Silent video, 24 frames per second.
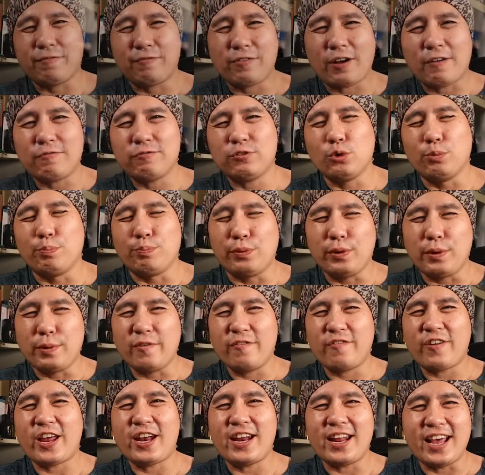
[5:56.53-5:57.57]
valve to
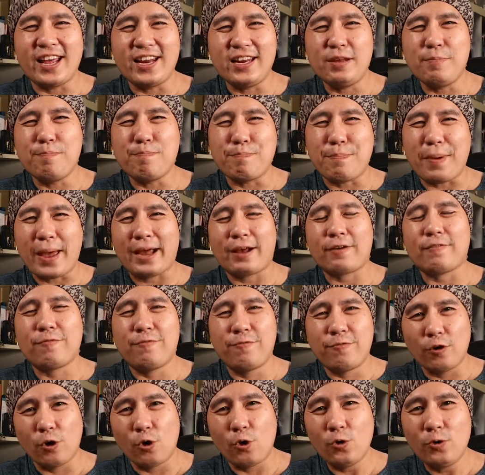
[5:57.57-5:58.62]
prevent any
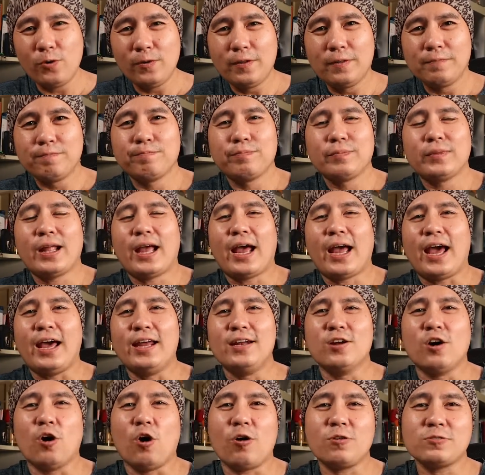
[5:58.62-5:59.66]
backflow. And
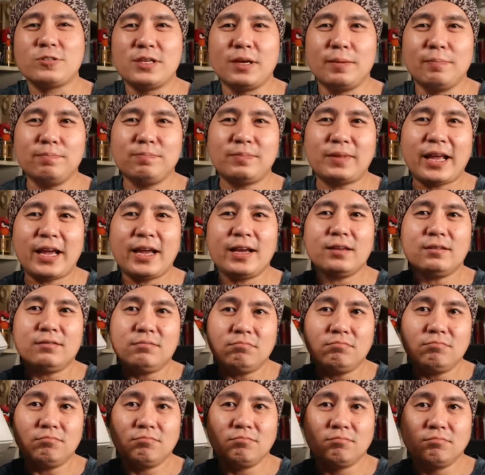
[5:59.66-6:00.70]
the awesome thing,
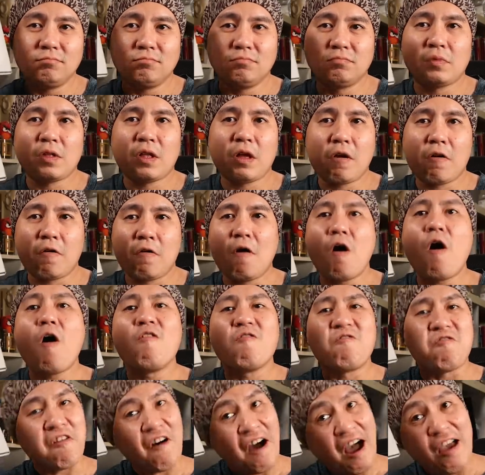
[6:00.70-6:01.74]

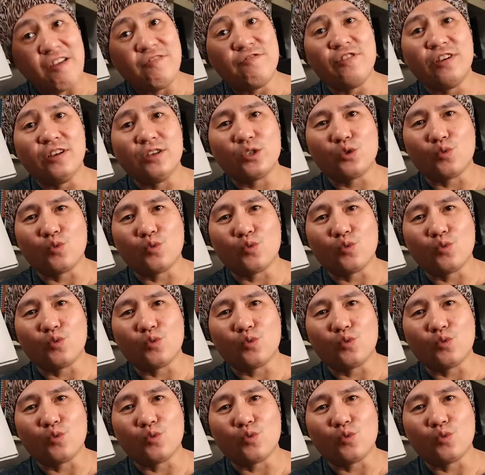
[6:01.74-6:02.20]
5 years